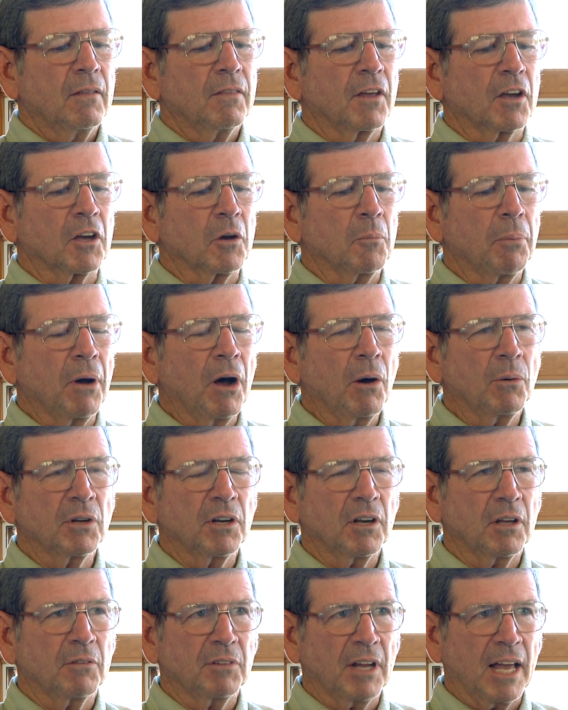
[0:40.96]
The
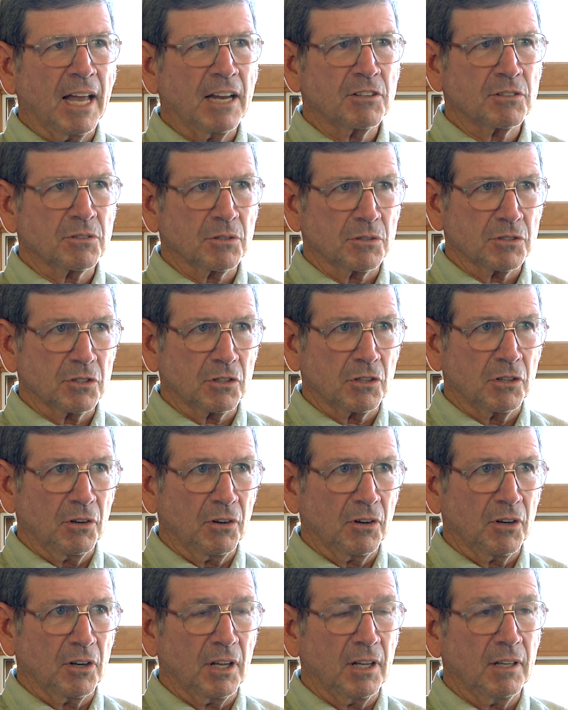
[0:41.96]
component of national
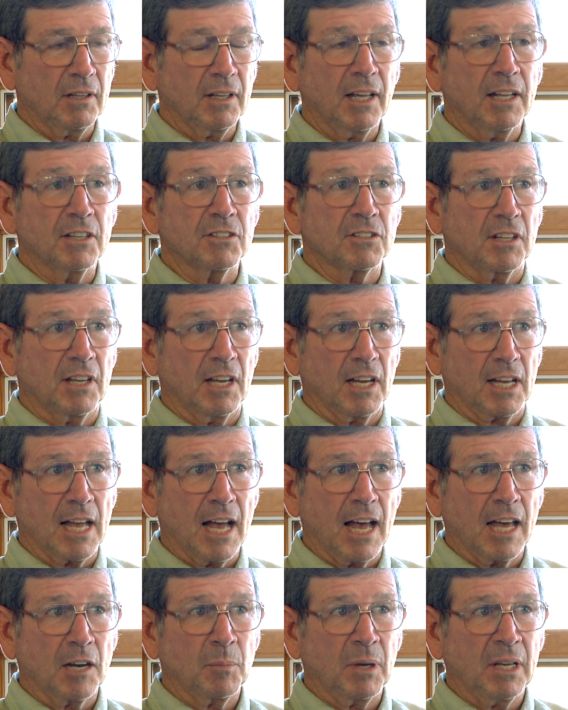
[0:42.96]
security is the
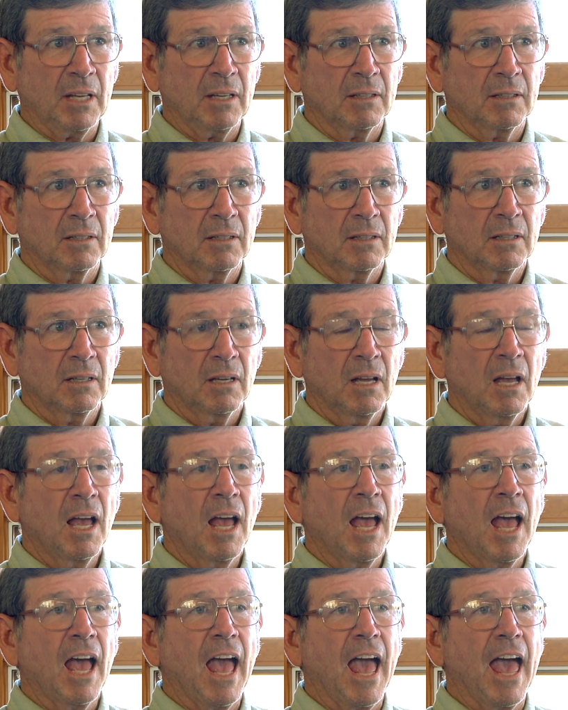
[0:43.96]
economy
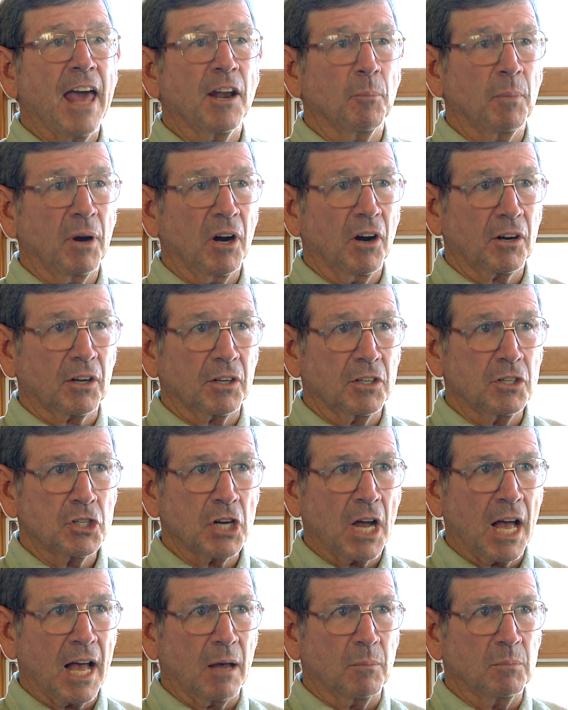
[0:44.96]
and American
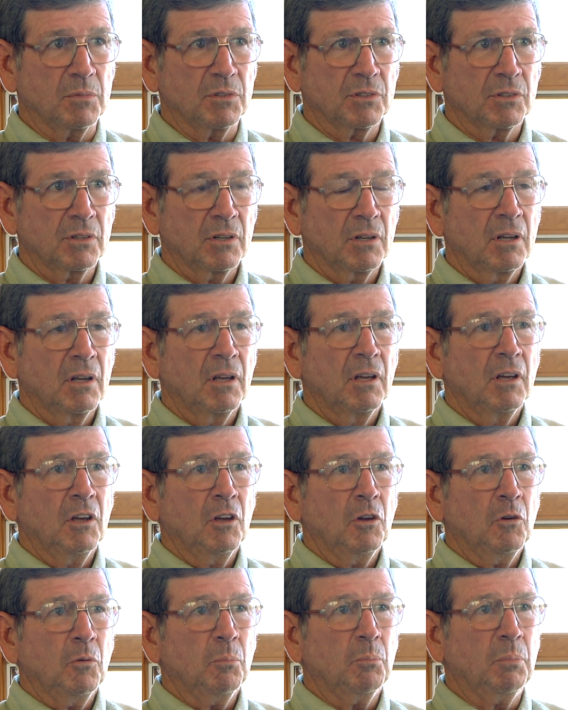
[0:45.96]
jobs,
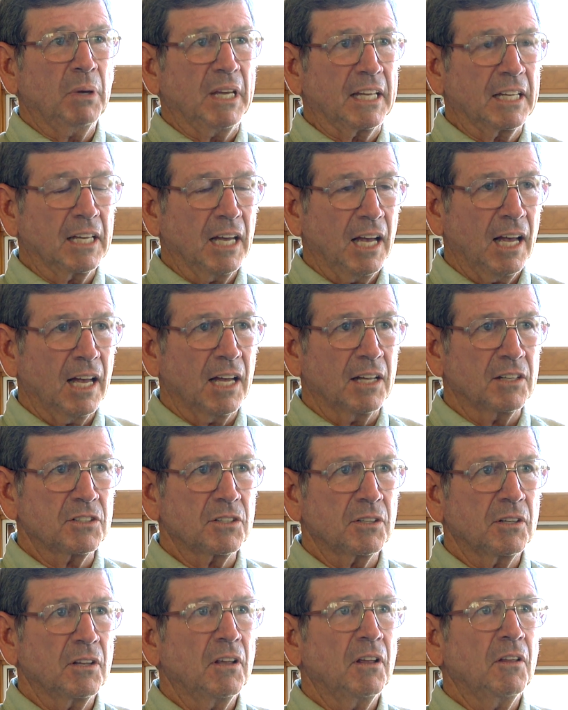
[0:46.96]

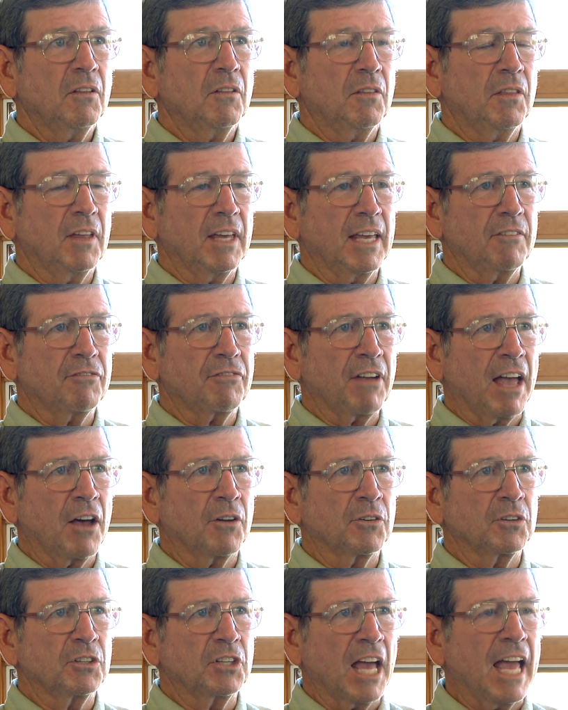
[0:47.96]
because the
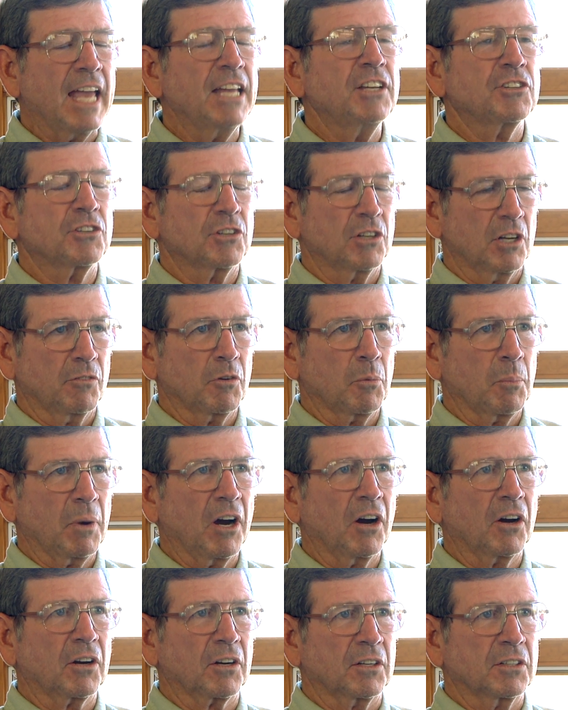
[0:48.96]
foundation of
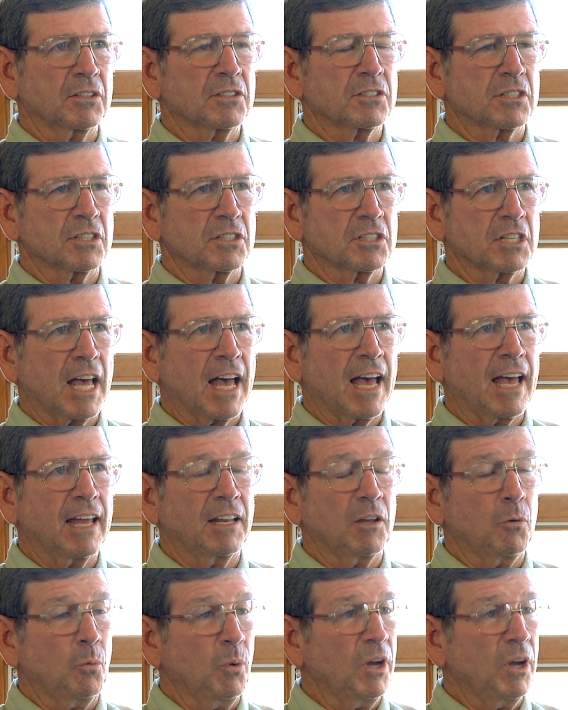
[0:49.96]
American society,